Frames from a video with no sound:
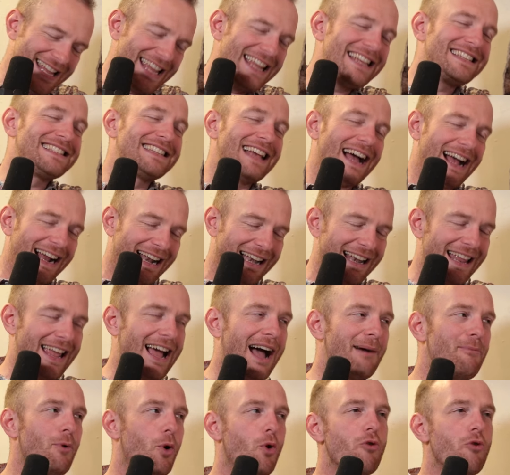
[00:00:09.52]
Exactly.
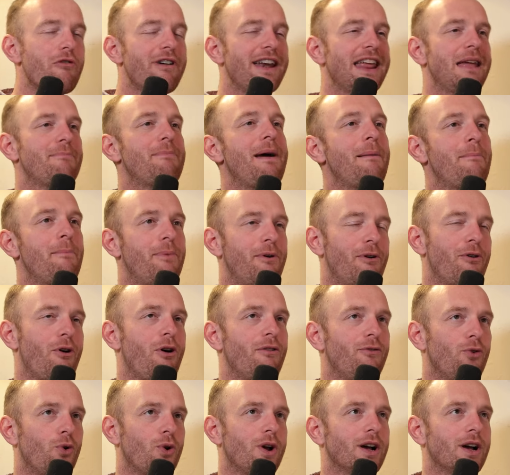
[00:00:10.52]
I'm already a member
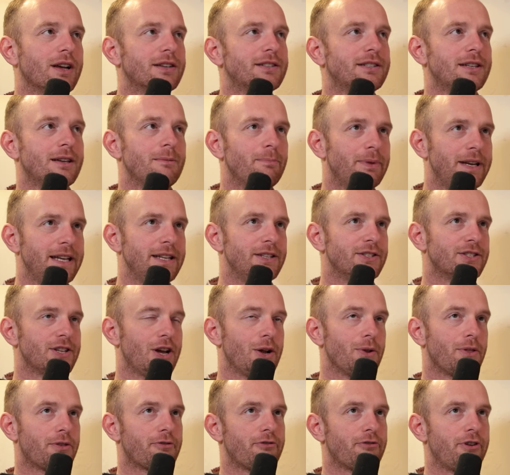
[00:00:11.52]
of Augusta, but in
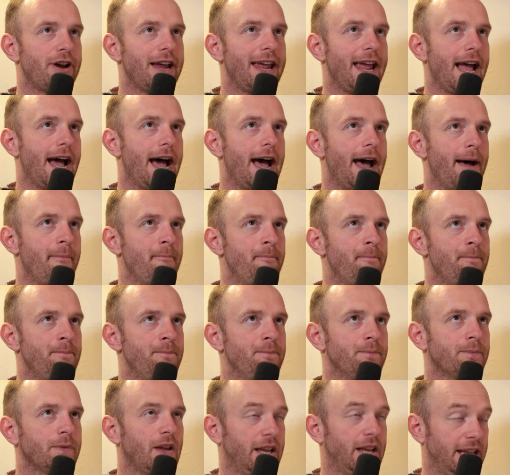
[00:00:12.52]
Zone 3.
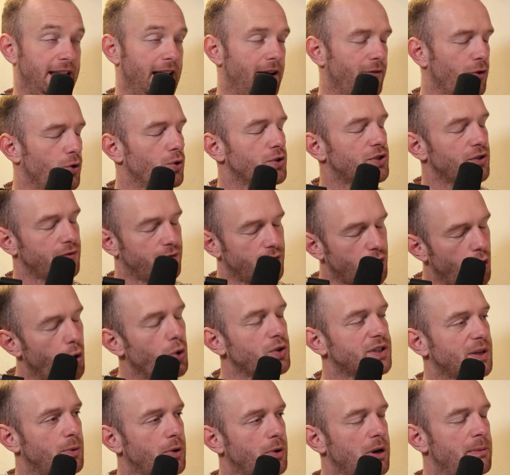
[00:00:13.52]
Yeah, of course
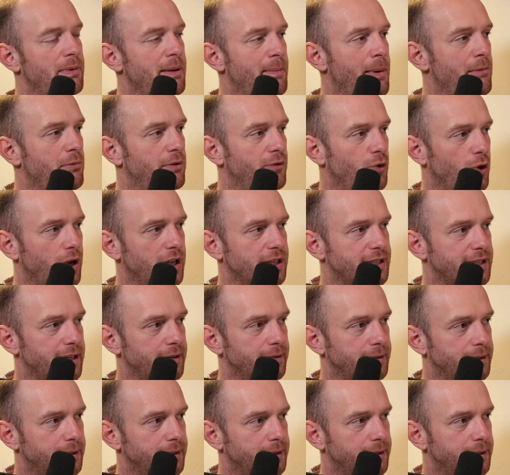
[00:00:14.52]
I want to be a member of Augusta.